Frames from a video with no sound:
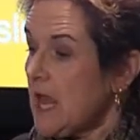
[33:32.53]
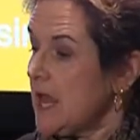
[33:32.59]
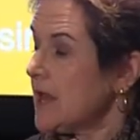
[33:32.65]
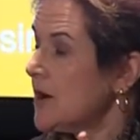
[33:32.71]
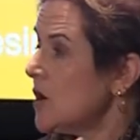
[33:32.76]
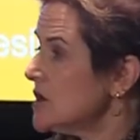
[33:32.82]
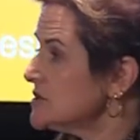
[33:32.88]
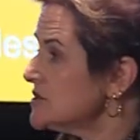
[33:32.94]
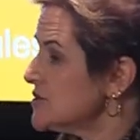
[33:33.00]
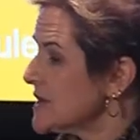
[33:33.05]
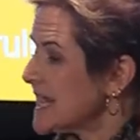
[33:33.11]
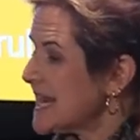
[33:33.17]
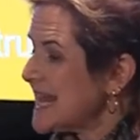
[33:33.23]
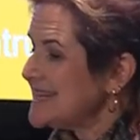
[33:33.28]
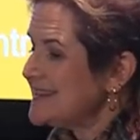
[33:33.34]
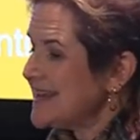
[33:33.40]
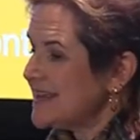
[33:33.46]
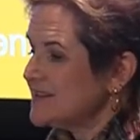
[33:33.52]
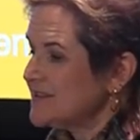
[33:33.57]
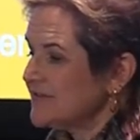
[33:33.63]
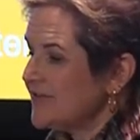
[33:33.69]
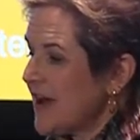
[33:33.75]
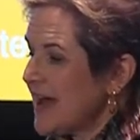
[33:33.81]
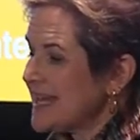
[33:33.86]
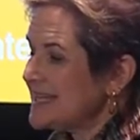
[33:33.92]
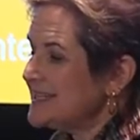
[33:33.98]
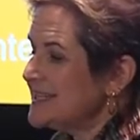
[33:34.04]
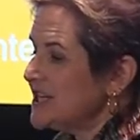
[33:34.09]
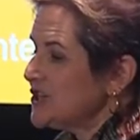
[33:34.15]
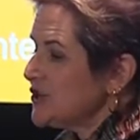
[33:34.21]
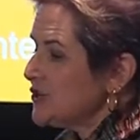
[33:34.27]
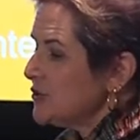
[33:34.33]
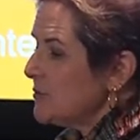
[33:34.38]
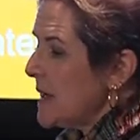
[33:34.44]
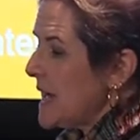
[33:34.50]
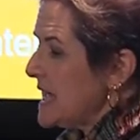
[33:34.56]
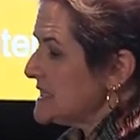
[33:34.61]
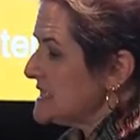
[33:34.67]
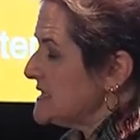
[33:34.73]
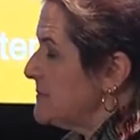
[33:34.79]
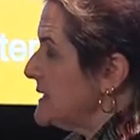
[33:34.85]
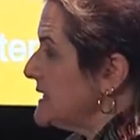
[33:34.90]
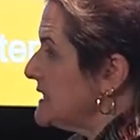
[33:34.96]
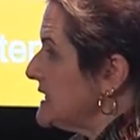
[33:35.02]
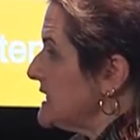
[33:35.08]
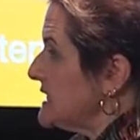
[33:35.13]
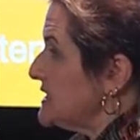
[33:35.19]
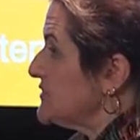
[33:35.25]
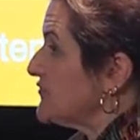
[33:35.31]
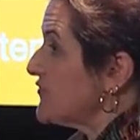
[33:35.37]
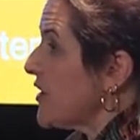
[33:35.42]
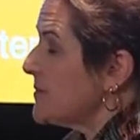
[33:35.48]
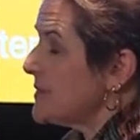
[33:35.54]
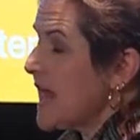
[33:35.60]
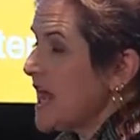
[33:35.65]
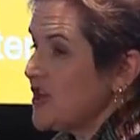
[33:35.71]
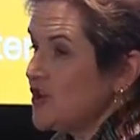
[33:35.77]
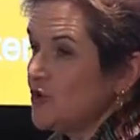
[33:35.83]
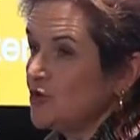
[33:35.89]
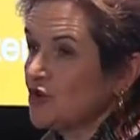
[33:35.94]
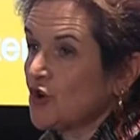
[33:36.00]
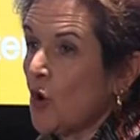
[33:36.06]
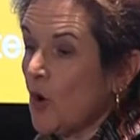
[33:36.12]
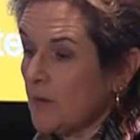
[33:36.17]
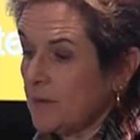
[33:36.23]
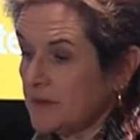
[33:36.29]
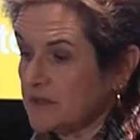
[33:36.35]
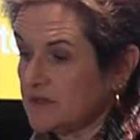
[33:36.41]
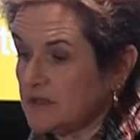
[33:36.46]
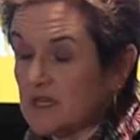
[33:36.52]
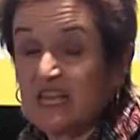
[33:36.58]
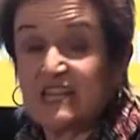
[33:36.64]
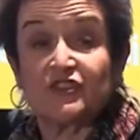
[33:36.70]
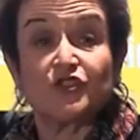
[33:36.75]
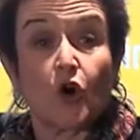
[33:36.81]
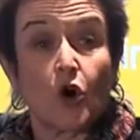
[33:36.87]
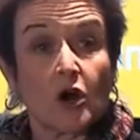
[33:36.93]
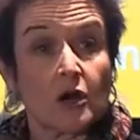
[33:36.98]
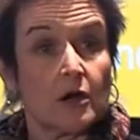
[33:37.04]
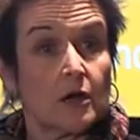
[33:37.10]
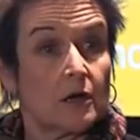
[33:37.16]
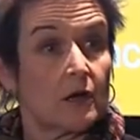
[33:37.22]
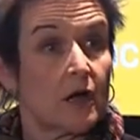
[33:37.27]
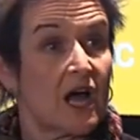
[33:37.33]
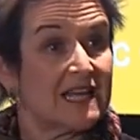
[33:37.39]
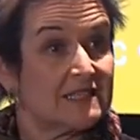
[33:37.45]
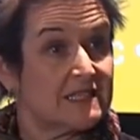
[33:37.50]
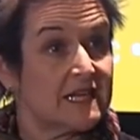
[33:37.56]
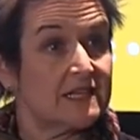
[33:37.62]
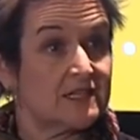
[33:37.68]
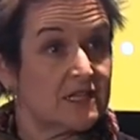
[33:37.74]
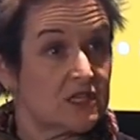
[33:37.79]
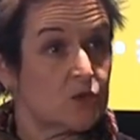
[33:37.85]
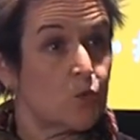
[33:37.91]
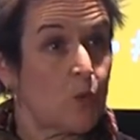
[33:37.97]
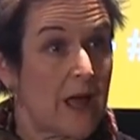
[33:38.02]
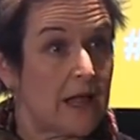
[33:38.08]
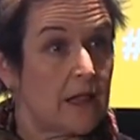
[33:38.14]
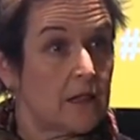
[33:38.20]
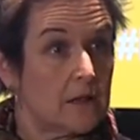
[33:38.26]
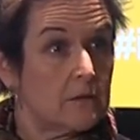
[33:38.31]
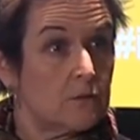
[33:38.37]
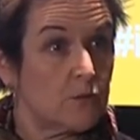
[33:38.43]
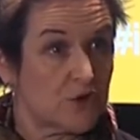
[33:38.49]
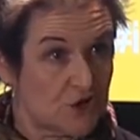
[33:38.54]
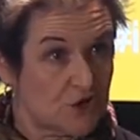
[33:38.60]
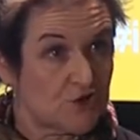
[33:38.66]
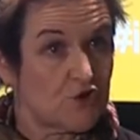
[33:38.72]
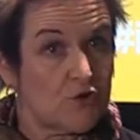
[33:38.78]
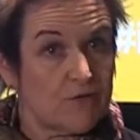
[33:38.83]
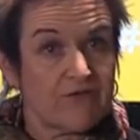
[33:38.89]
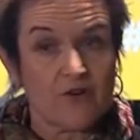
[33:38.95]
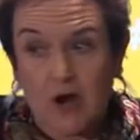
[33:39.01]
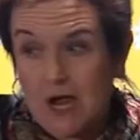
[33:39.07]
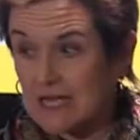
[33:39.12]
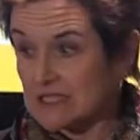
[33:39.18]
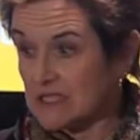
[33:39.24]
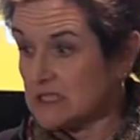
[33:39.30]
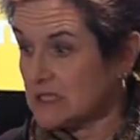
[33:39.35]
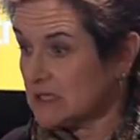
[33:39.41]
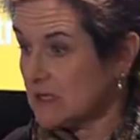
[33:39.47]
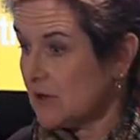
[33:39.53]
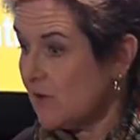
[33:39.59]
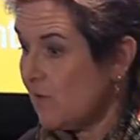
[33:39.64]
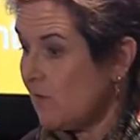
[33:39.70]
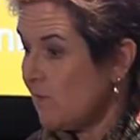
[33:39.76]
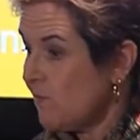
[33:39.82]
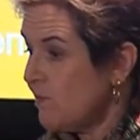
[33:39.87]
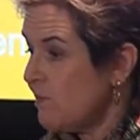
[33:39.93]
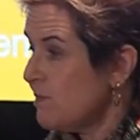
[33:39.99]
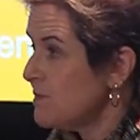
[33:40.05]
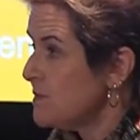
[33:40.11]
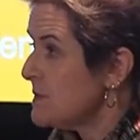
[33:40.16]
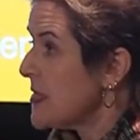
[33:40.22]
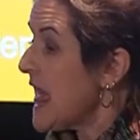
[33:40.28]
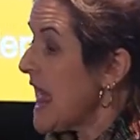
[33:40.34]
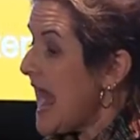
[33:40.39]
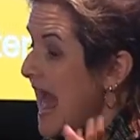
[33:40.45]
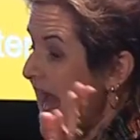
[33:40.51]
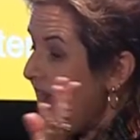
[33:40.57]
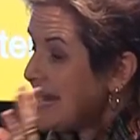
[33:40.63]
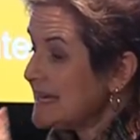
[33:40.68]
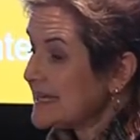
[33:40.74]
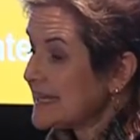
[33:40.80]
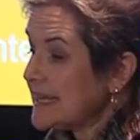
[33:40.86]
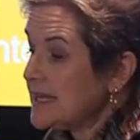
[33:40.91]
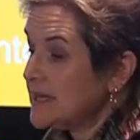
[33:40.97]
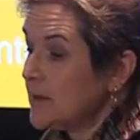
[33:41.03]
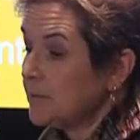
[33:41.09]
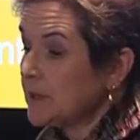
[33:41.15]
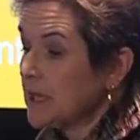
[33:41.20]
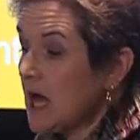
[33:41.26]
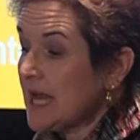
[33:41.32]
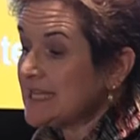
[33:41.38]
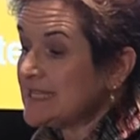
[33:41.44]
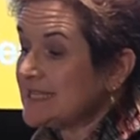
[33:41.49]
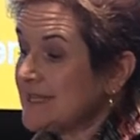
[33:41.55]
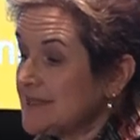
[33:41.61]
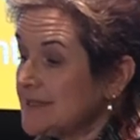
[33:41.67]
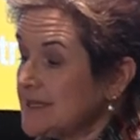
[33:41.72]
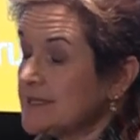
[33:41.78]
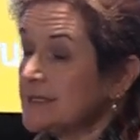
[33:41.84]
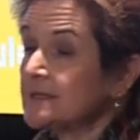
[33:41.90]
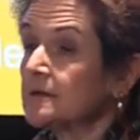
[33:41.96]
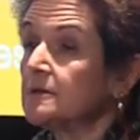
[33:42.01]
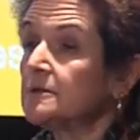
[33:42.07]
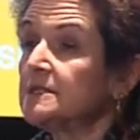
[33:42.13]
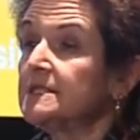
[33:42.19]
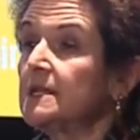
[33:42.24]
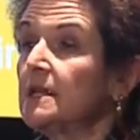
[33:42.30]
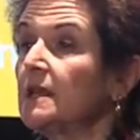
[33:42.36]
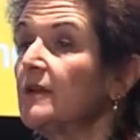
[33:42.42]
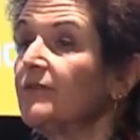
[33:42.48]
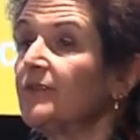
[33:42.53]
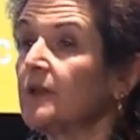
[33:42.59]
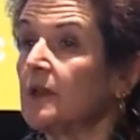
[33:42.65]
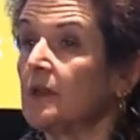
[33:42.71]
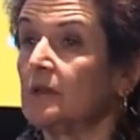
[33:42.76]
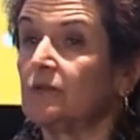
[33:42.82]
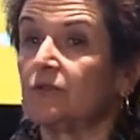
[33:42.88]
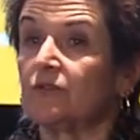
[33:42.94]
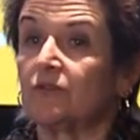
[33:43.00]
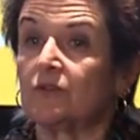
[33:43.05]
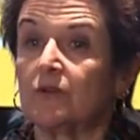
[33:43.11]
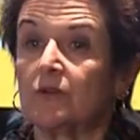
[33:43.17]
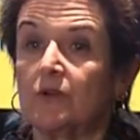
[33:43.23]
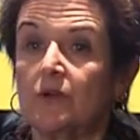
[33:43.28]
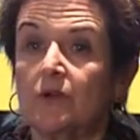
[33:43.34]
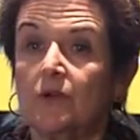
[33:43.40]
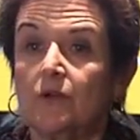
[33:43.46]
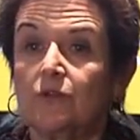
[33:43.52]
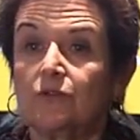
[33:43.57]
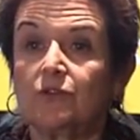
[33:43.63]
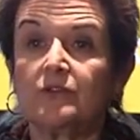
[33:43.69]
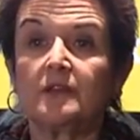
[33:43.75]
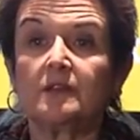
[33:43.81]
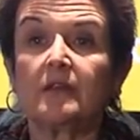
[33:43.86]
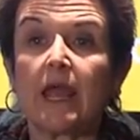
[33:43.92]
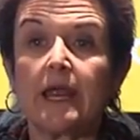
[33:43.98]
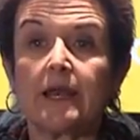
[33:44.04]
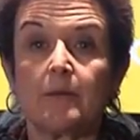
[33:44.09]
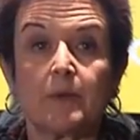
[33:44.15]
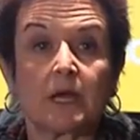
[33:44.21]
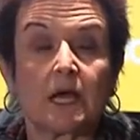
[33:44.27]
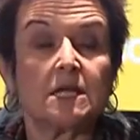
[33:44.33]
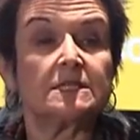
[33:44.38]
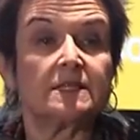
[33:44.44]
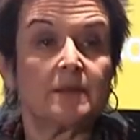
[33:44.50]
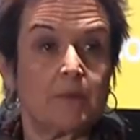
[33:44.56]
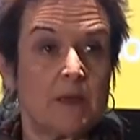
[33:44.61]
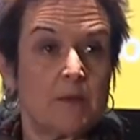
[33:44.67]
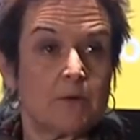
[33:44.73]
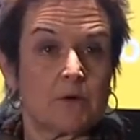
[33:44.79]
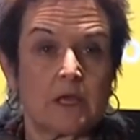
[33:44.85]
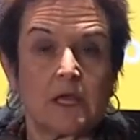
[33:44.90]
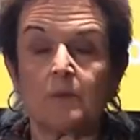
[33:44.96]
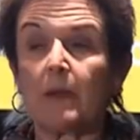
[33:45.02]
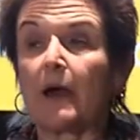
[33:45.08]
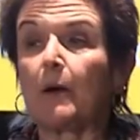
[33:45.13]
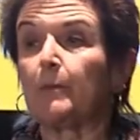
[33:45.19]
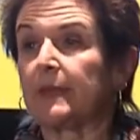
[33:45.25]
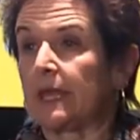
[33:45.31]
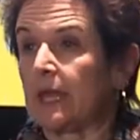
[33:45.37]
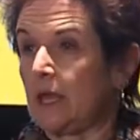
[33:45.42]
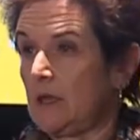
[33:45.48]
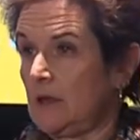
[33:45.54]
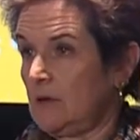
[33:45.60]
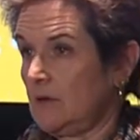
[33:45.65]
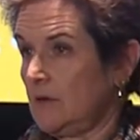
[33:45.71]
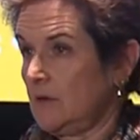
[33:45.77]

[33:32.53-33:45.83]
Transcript: It also can identify additional possibilities from that huge corpus in dark content as well, which is new for us. And it can apply statistical significance to the data because the people keep helping it.